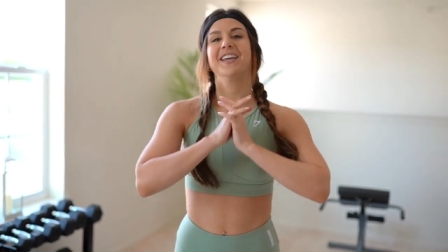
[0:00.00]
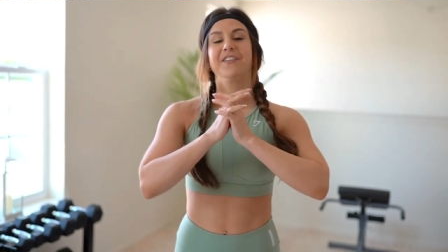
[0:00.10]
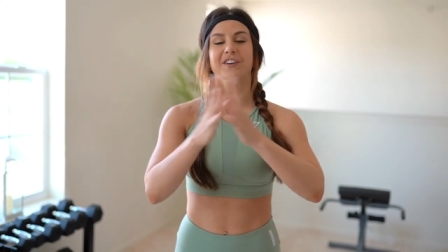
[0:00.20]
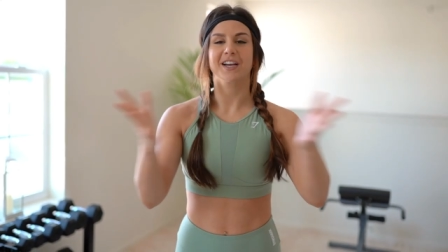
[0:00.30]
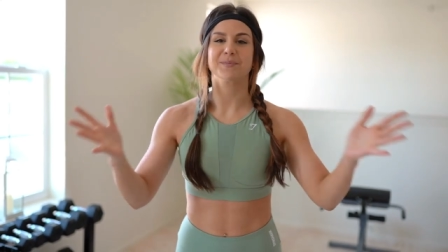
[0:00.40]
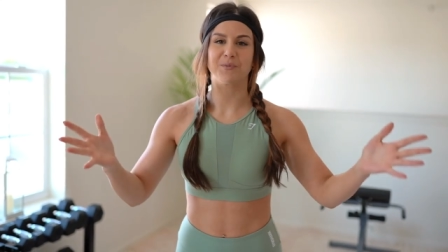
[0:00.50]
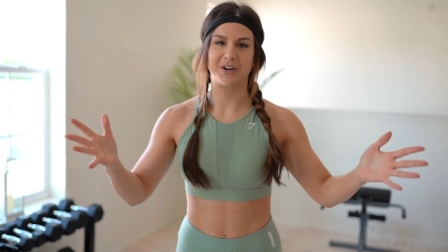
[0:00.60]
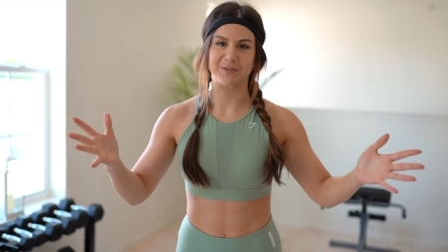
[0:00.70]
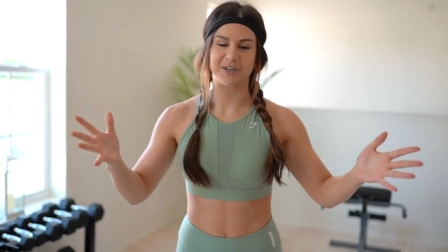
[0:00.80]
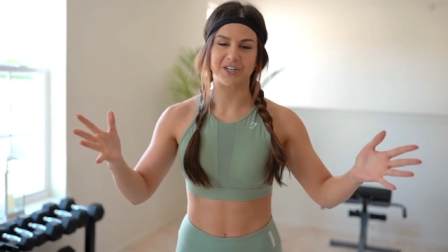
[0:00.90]
If you guys been
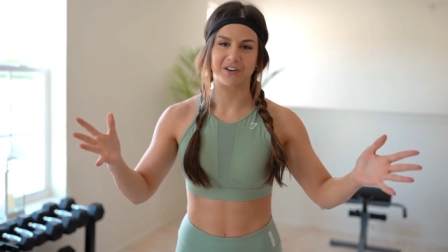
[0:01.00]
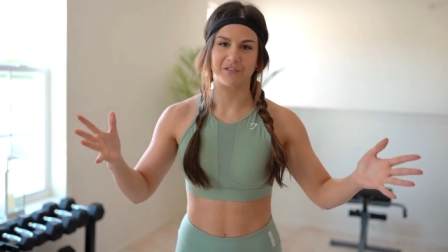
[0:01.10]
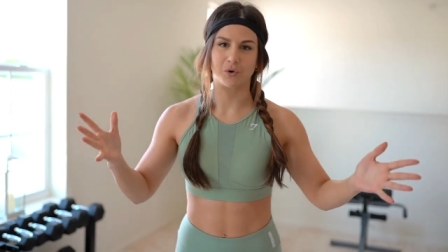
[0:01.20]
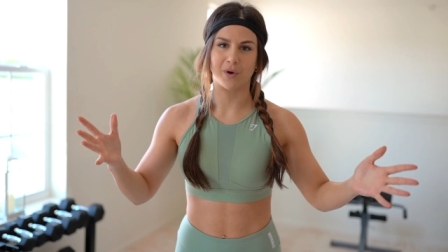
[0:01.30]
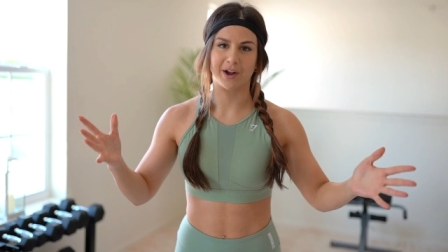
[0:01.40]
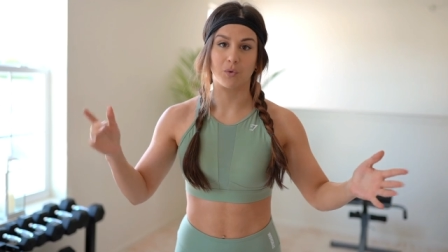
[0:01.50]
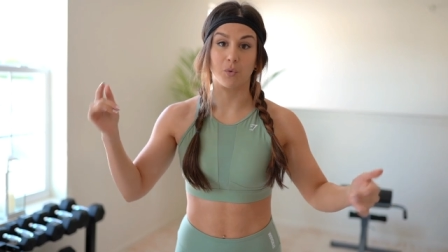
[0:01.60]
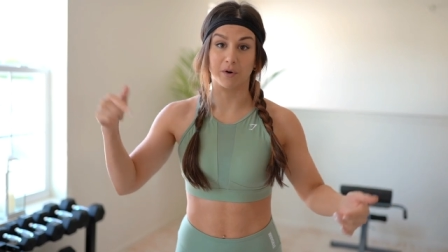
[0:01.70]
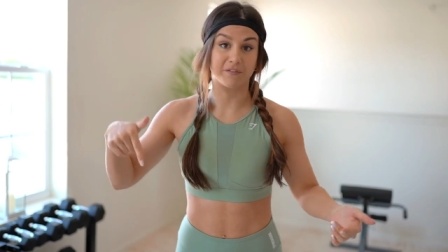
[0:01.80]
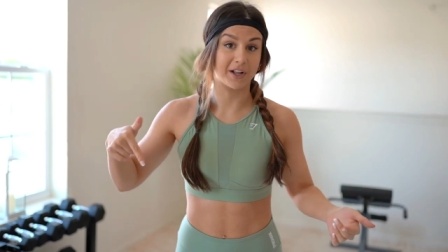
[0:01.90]
watching my channel for a while
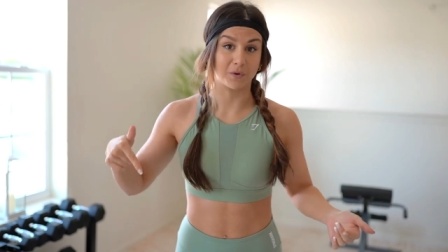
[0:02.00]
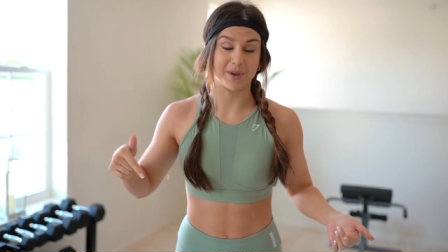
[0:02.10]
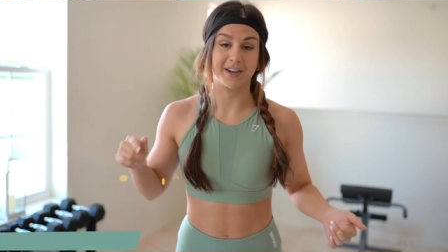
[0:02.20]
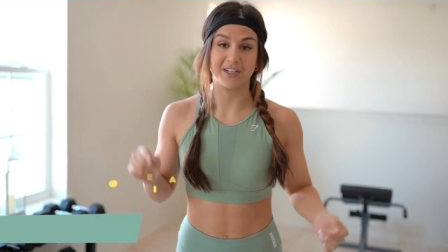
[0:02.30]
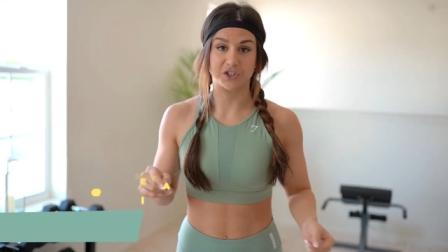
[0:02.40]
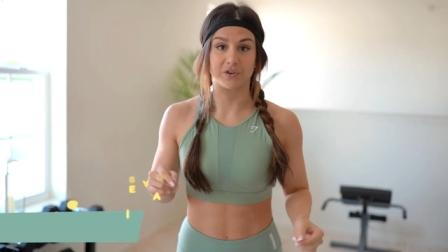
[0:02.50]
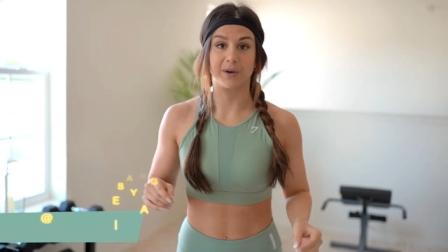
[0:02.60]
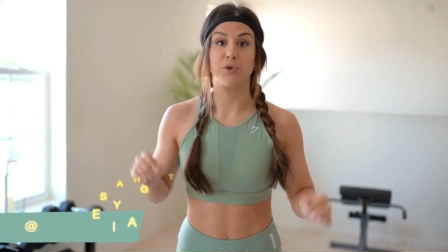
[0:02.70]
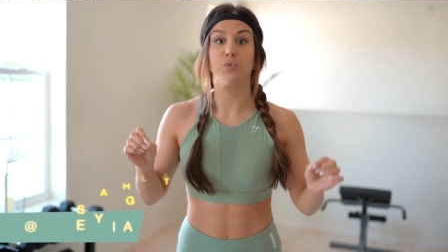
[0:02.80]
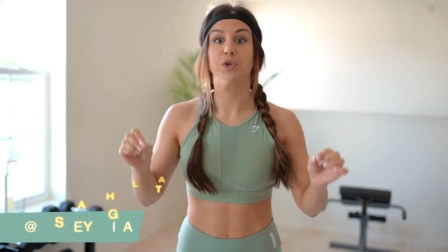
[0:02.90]
or follow me on
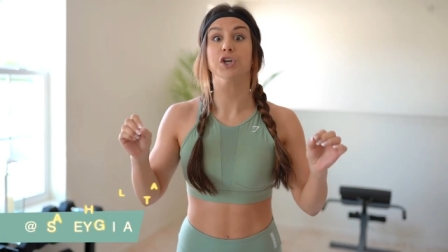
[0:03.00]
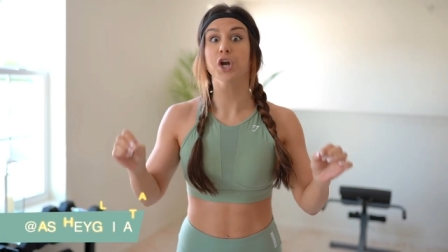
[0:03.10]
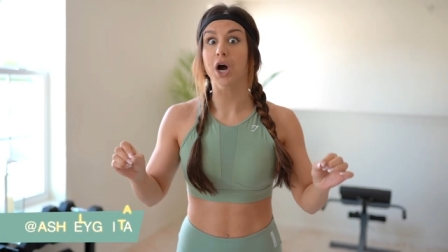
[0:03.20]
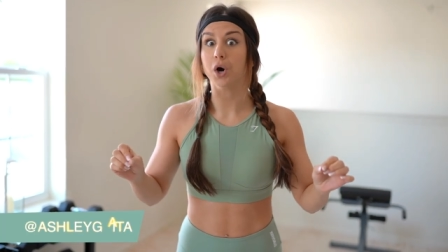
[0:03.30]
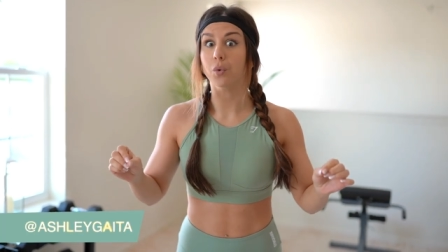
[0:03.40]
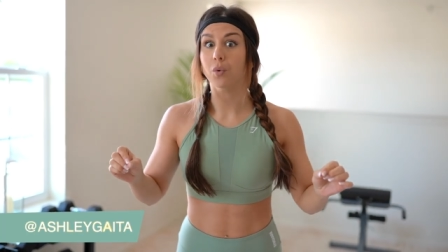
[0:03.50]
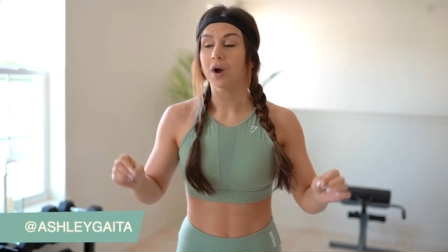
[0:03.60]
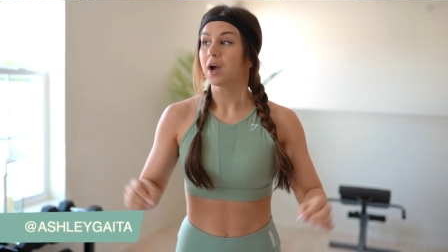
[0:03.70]
Instagram, you would know